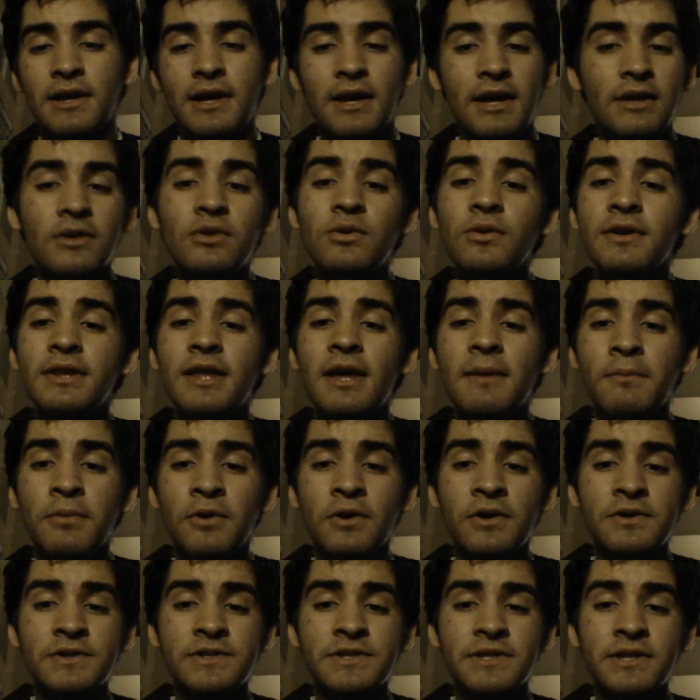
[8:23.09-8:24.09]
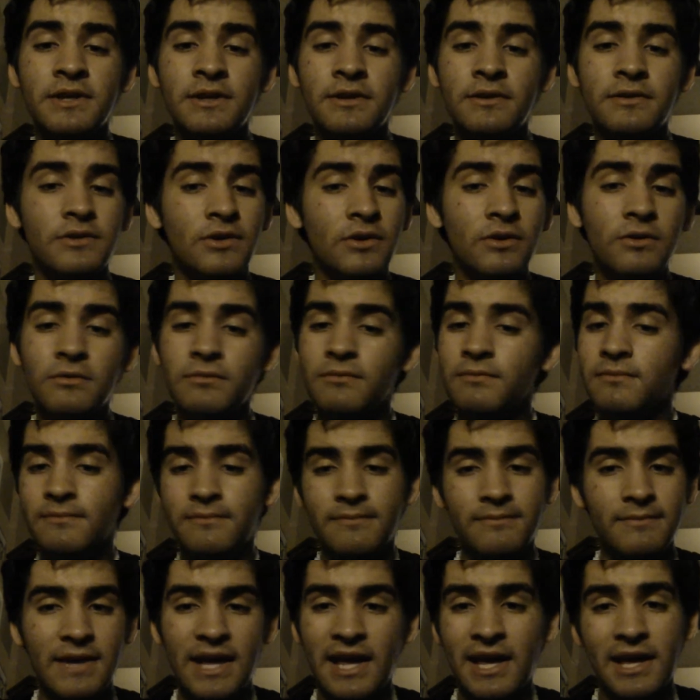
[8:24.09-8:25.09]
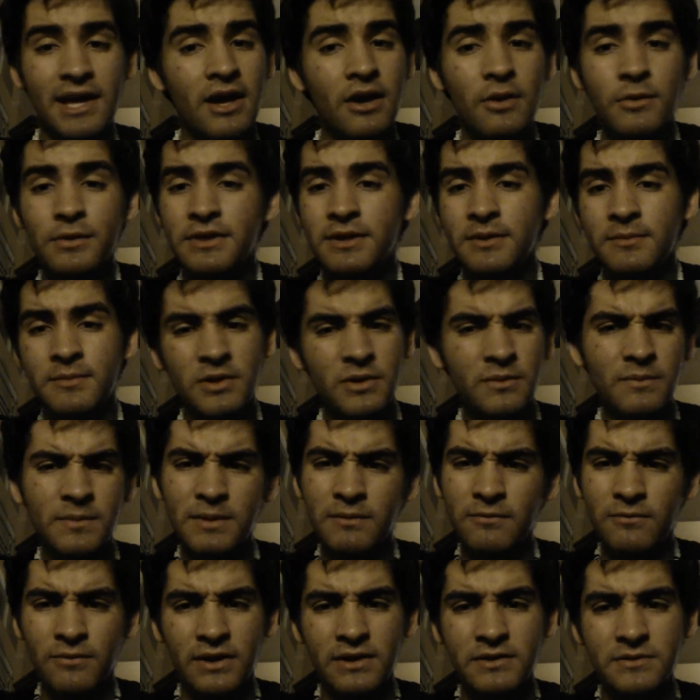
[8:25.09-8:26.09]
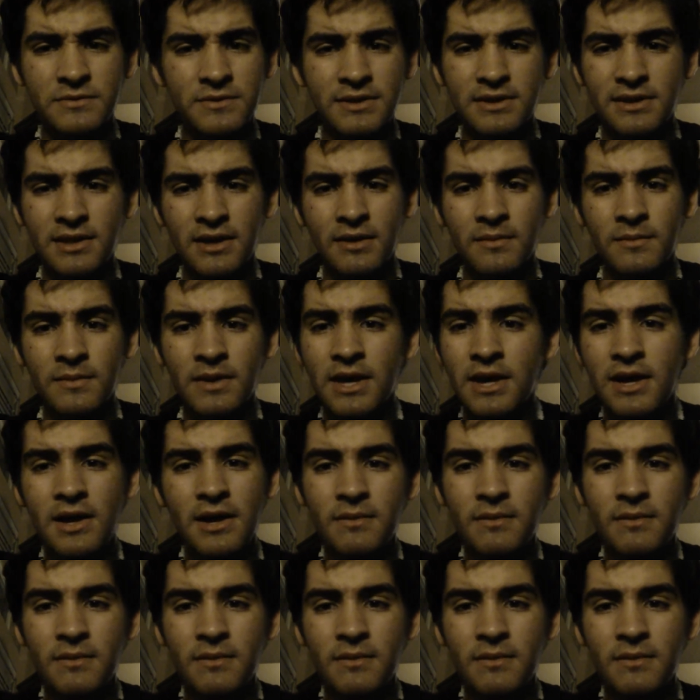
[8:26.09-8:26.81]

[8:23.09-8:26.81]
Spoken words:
Ignore that person. Don't hang out with them. Don't be friends with them.